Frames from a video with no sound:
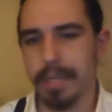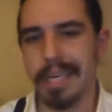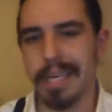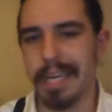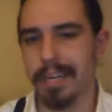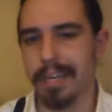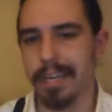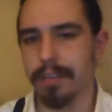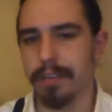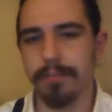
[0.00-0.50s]

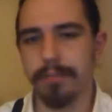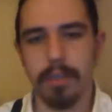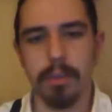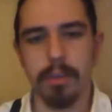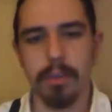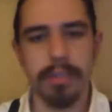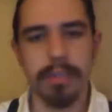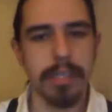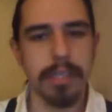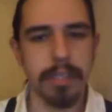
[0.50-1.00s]
kick of
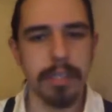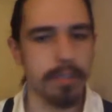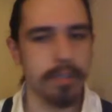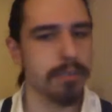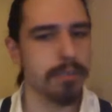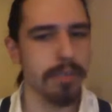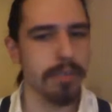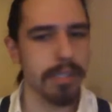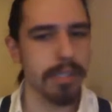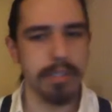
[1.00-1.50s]
toasty
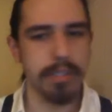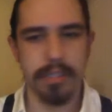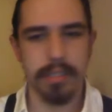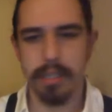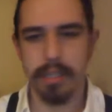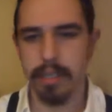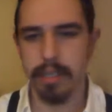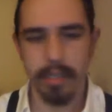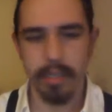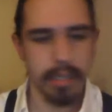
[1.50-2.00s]

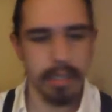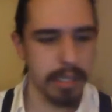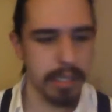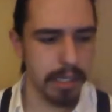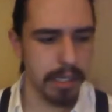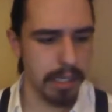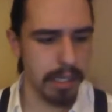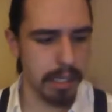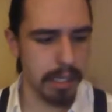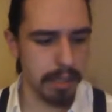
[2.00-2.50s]
astringency,
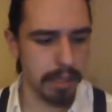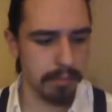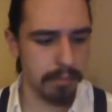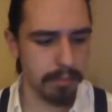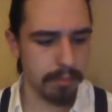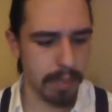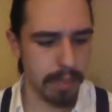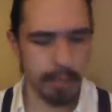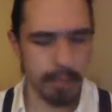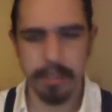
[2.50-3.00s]

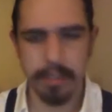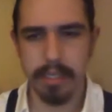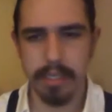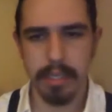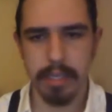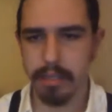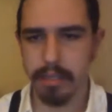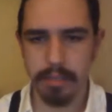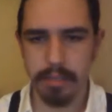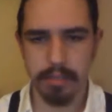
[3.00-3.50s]
I would
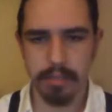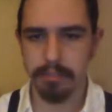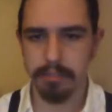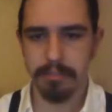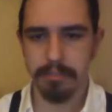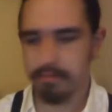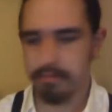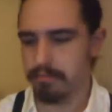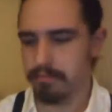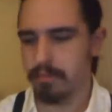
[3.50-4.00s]
say this
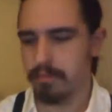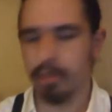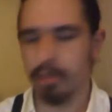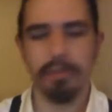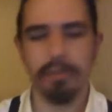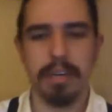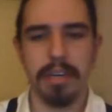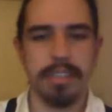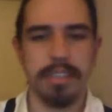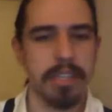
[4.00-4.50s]
is a
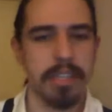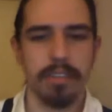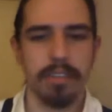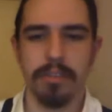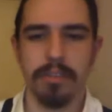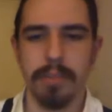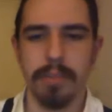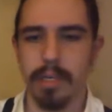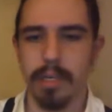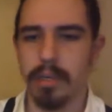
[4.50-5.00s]
great
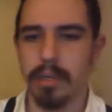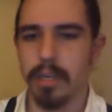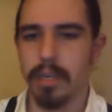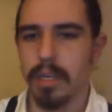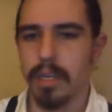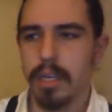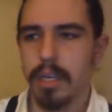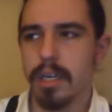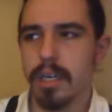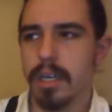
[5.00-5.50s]
session beer.
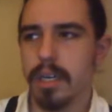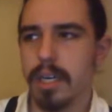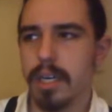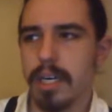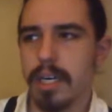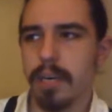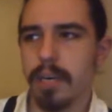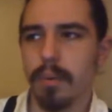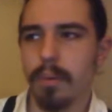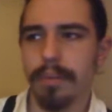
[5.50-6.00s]

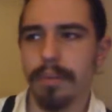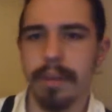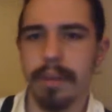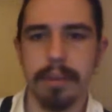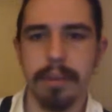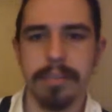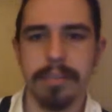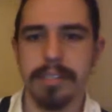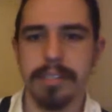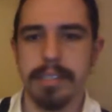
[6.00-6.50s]
One that
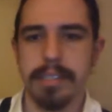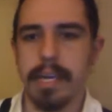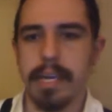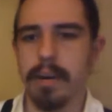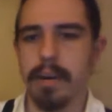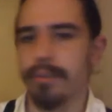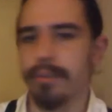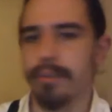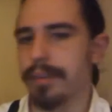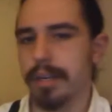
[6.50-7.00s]
I would sit
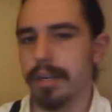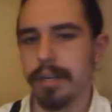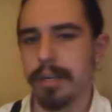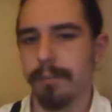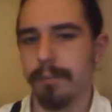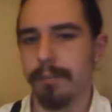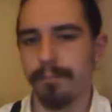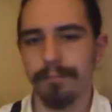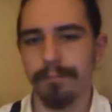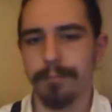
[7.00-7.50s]
down at
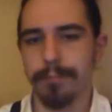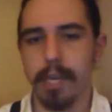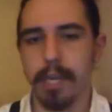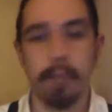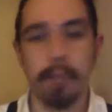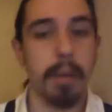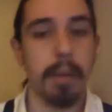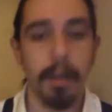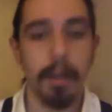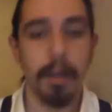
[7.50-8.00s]
a
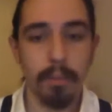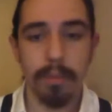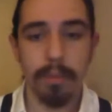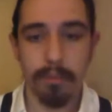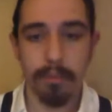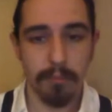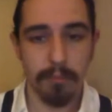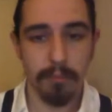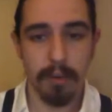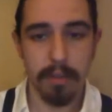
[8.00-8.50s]
pub with
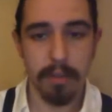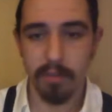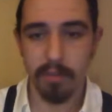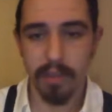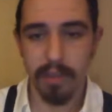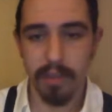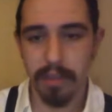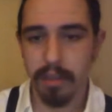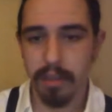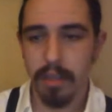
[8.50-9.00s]
some friends
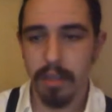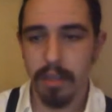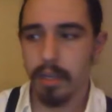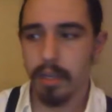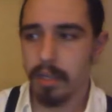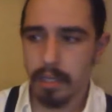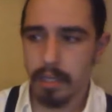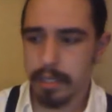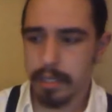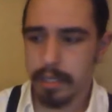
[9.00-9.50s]
with.
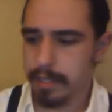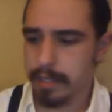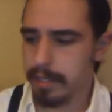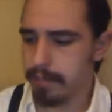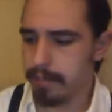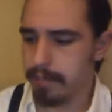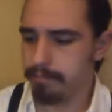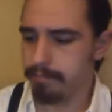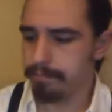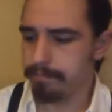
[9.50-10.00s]

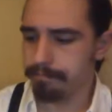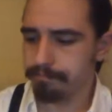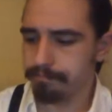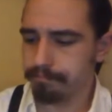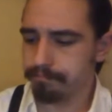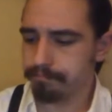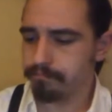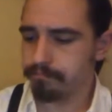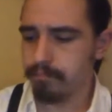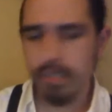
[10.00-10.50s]

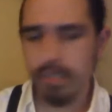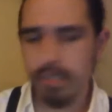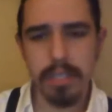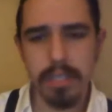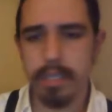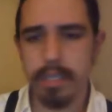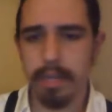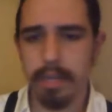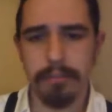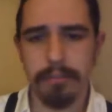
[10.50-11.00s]

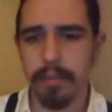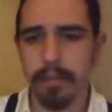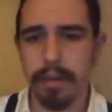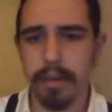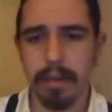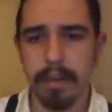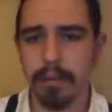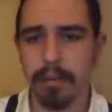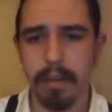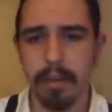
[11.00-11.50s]
Definitely
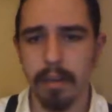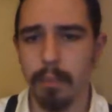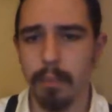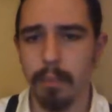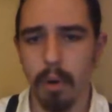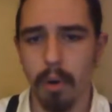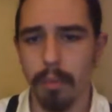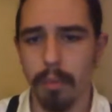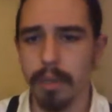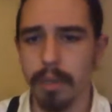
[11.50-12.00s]
not a
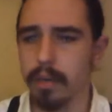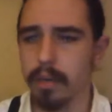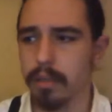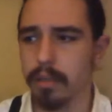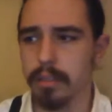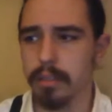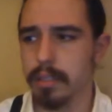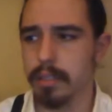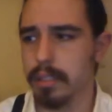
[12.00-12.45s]
lawnmower beer.